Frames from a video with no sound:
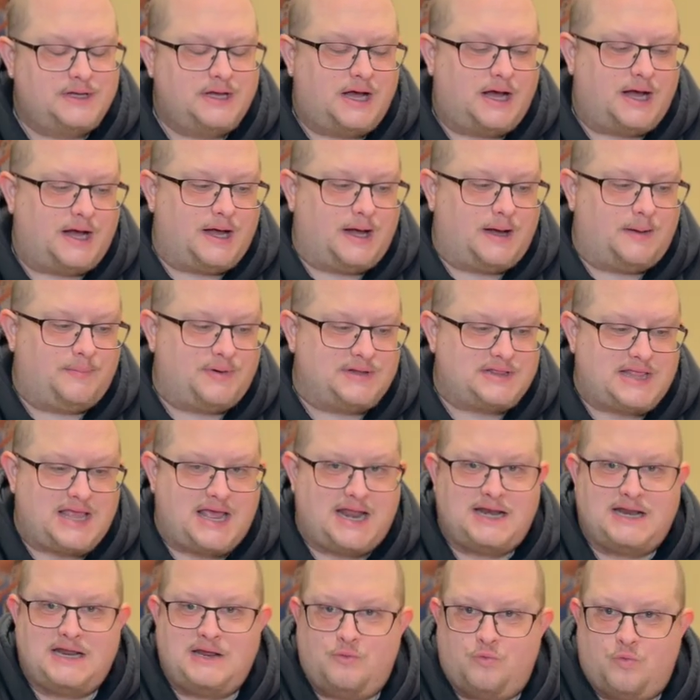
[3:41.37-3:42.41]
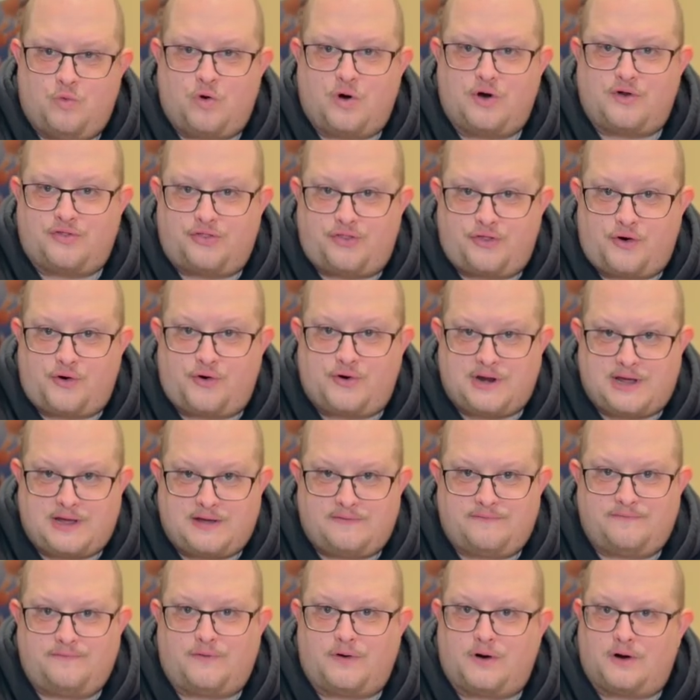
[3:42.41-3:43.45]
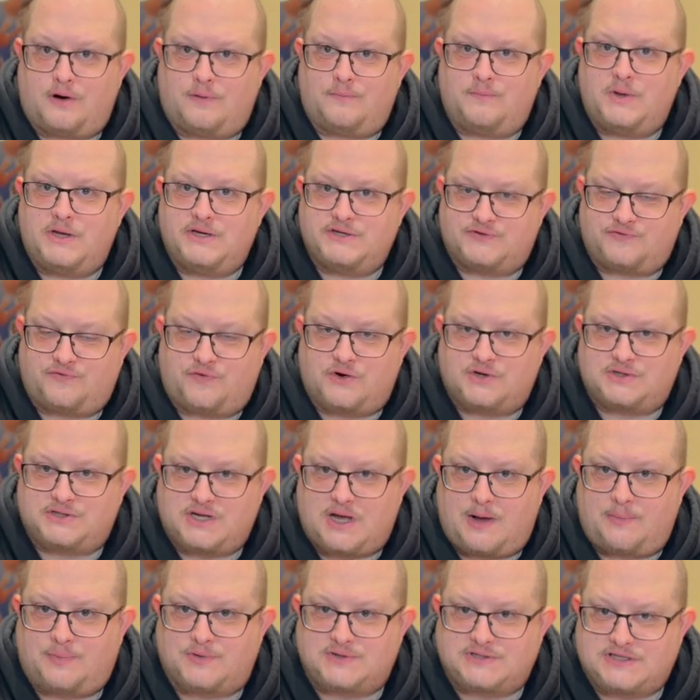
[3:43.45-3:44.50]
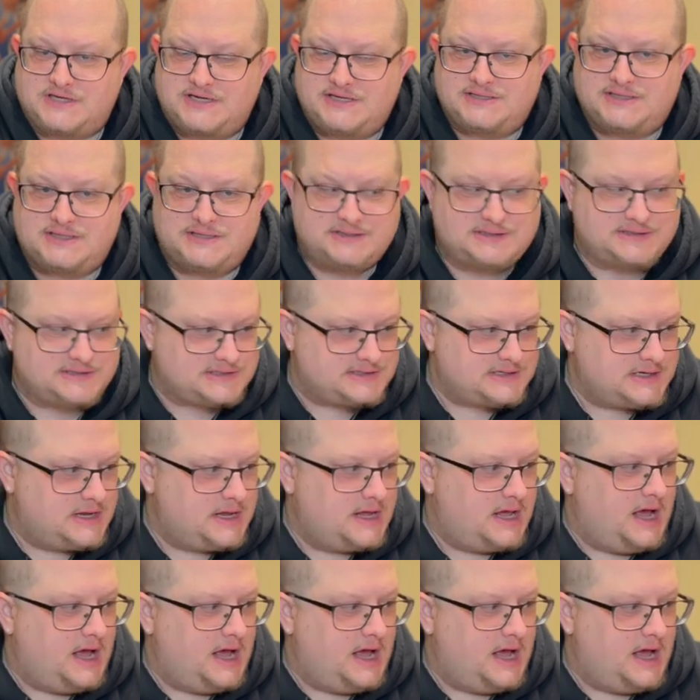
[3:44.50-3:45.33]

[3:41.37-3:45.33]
but then he wore 30 for his first couple seasons.